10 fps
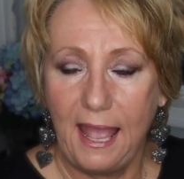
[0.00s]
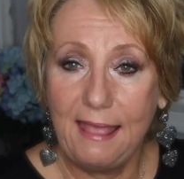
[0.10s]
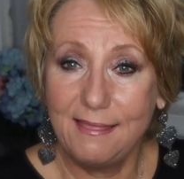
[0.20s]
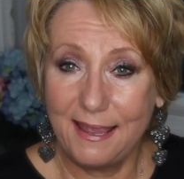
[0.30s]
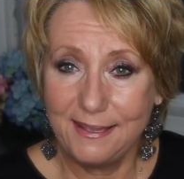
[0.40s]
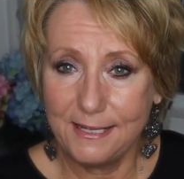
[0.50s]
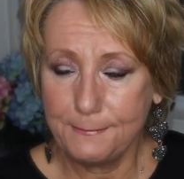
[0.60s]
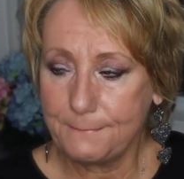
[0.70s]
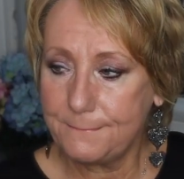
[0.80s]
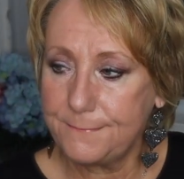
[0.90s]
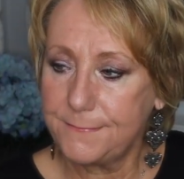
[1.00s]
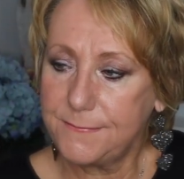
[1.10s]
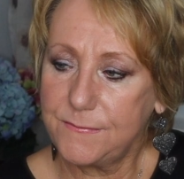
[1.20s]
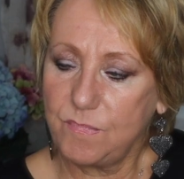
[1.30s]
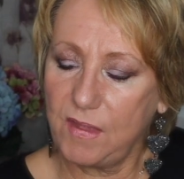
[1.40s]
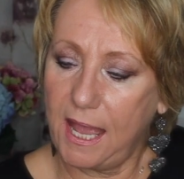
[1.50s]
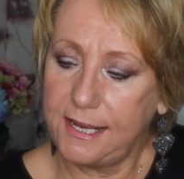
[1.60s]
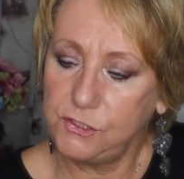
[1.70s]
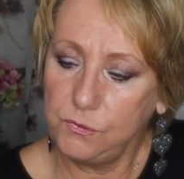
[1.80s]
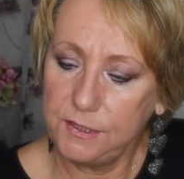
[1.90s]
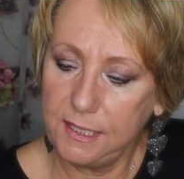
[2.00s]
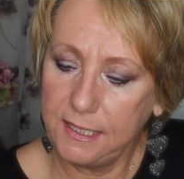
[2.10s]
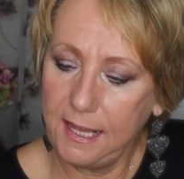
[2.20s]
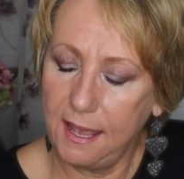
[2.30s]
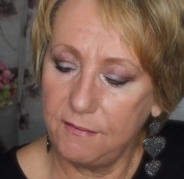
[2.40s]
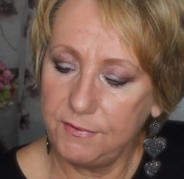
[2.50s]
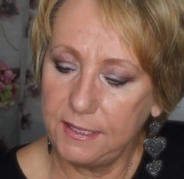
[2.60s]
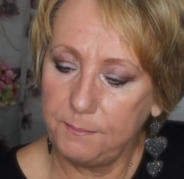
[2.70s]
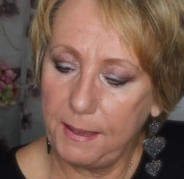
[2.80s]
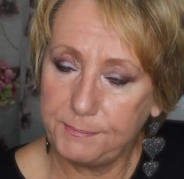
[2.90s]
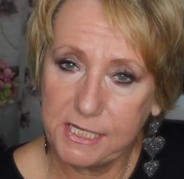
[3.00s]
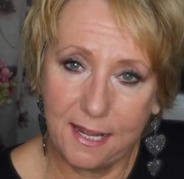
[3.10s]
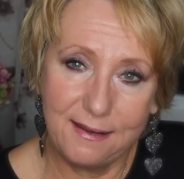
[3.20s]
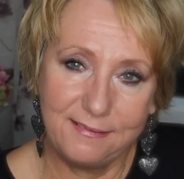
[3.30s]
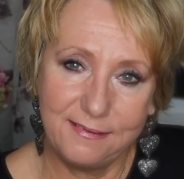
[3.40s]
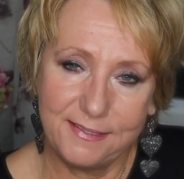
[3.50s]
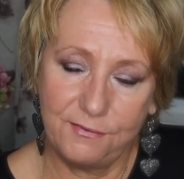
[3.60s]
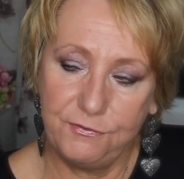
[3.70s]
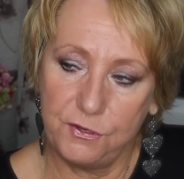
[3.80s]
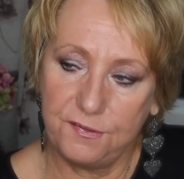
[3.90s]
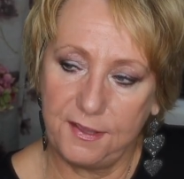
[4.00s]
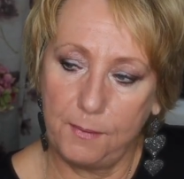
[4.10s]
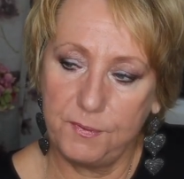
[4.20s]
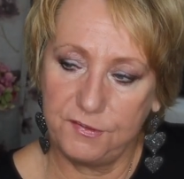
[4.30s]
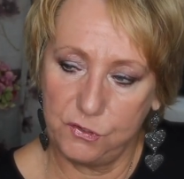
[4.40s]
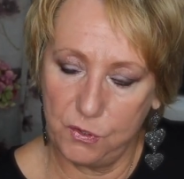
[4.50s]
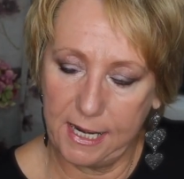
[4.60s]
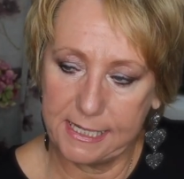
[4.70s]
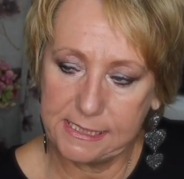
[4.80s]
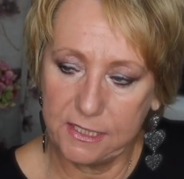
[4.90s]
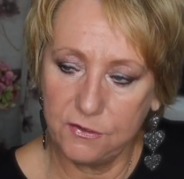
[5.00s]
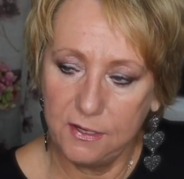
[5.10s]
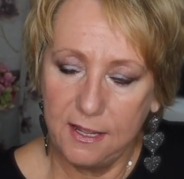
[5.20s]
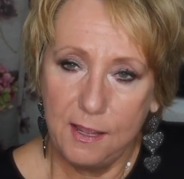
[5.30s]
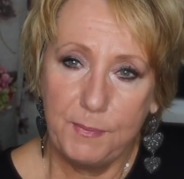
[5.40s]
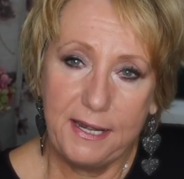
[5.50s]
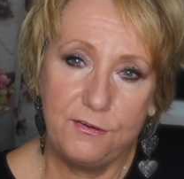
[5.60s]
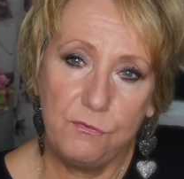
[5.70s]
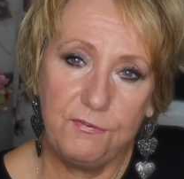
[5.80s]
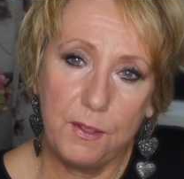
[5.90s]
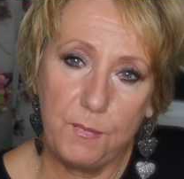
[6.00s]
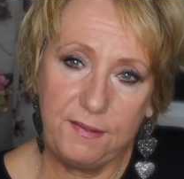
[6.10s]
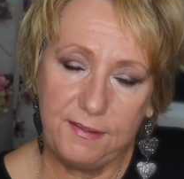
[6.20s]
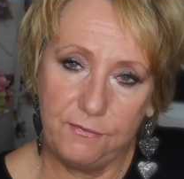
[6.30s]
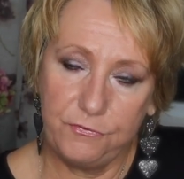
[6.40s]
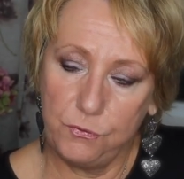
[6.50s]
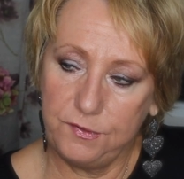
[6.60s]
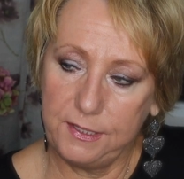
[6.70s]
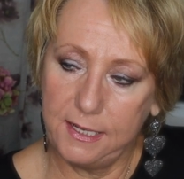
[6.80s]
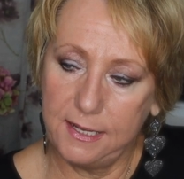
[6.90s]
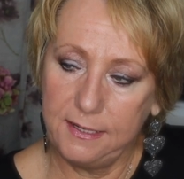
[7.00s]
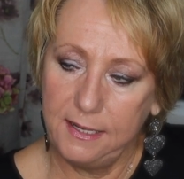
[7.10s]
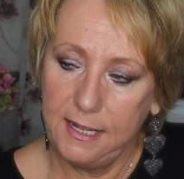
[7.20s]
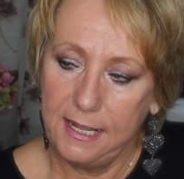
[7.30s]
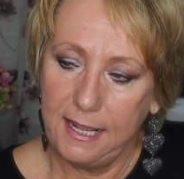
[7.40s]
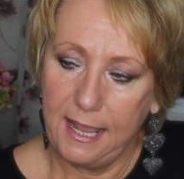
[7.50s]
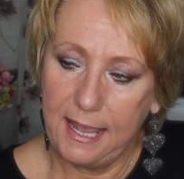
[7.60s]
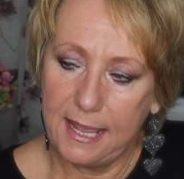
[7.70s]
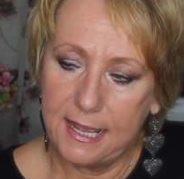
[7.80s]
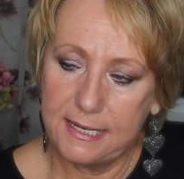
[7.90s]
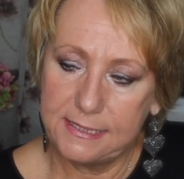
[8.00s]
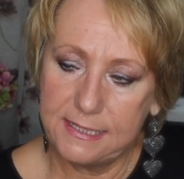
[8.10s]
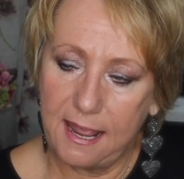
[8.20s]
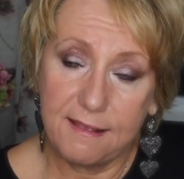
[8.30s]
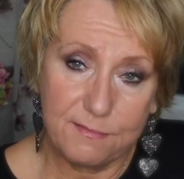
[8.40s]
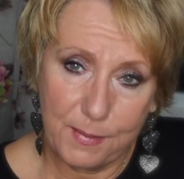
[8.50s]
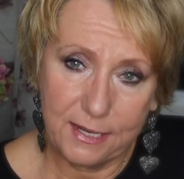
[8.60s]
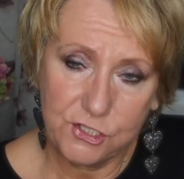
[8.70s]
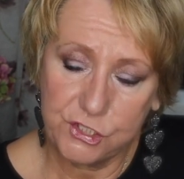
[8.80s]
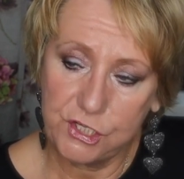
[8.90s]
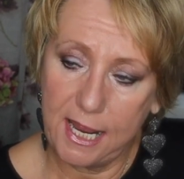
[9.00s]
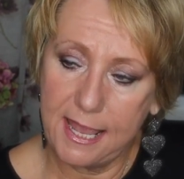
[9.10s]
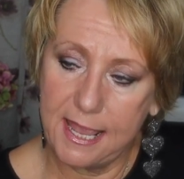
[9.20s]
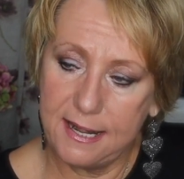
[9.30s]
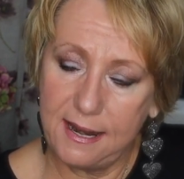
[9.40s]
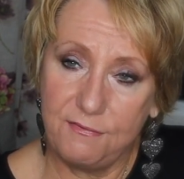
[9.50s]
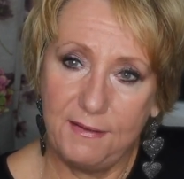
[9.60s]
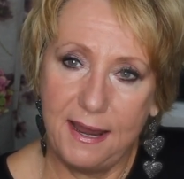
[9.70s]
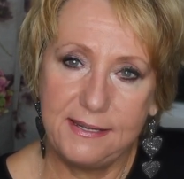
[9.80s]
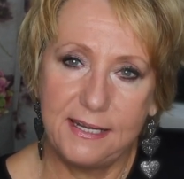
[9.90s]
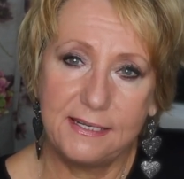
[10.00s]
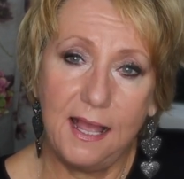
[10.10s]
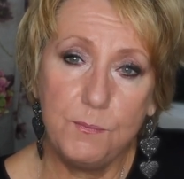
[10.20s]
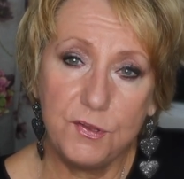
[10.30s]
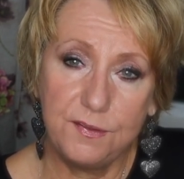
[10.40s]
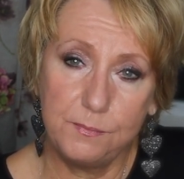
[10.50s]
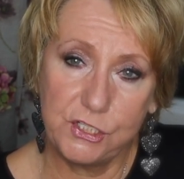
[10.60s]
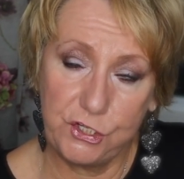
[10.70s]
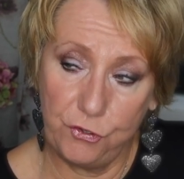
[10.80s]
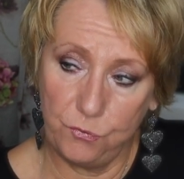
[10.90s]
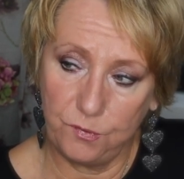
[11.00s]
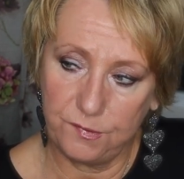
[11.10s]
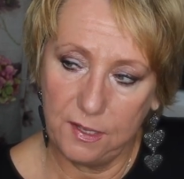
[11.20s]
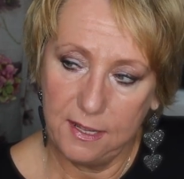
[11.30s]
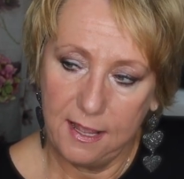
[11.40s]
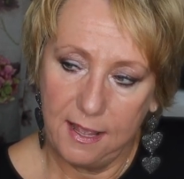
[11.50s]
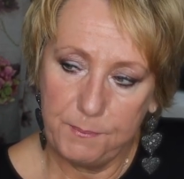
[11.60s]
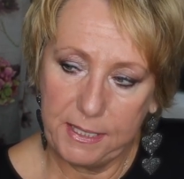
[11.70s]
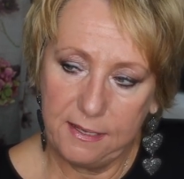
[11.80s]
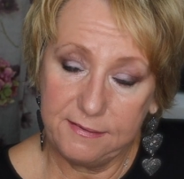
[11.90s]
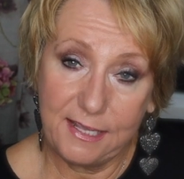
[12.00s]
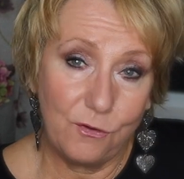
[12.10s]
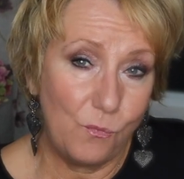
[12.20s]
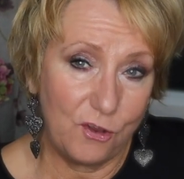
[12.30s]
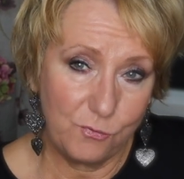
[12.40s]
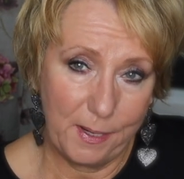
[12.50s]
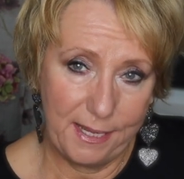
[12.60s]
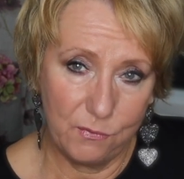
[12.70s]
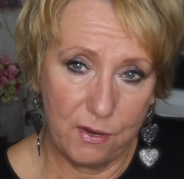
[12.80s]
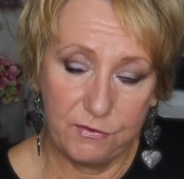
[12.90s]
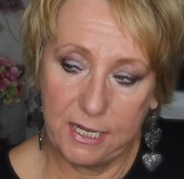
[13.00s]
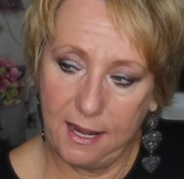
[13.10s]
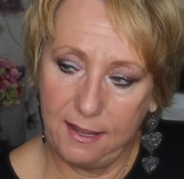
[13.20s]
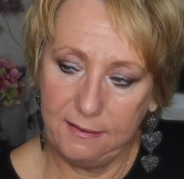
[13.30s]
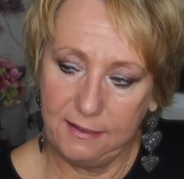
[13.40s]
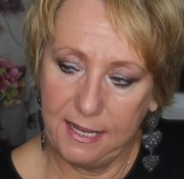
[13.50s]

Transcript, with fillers: I like it. I do think having peptides and stuff for your scalp is a good idea, but I don't find myself using it and as much and I find it cumbersome to use because I don't wash my hair every day.